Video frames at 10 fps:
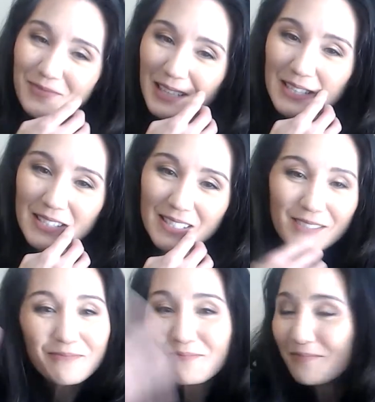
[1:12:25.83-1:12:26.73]
It's just,
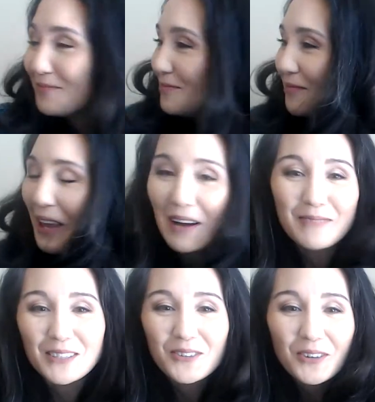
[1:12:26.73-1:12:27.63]
yeah,
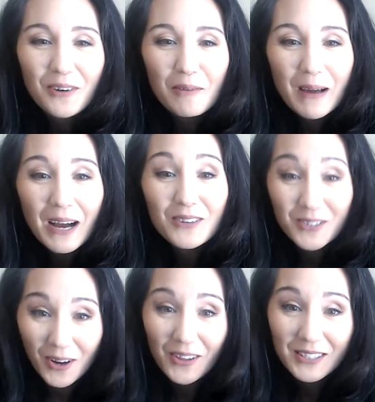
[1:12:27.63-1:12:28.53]
I do it around my house
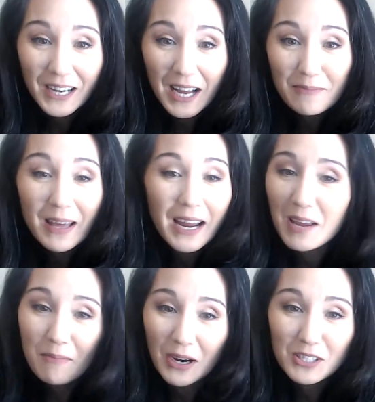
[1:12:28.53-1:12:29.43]
all the time, and I
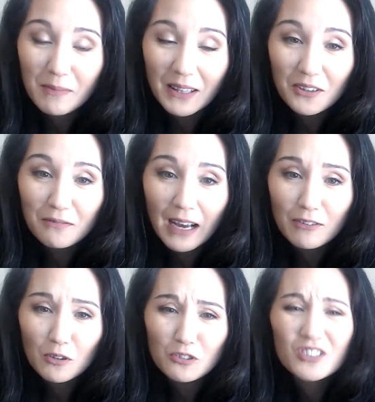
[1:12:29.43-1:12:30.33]
embarrass my little
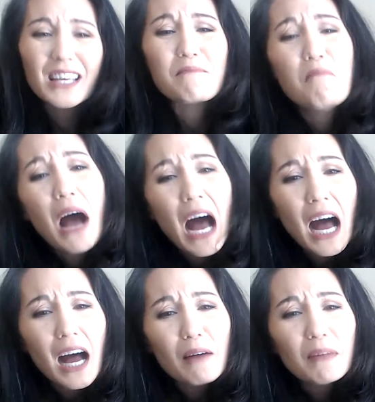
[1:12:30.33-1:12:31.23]
5-year-old. She's like,
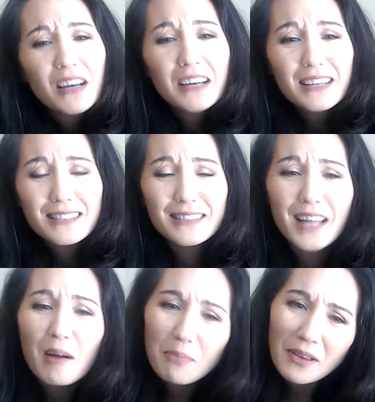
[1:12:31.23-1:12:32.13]
Mom,
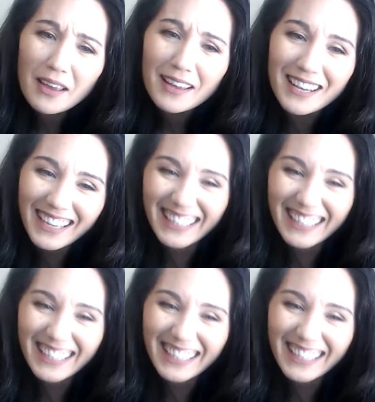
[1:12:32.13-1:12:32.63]
stop it!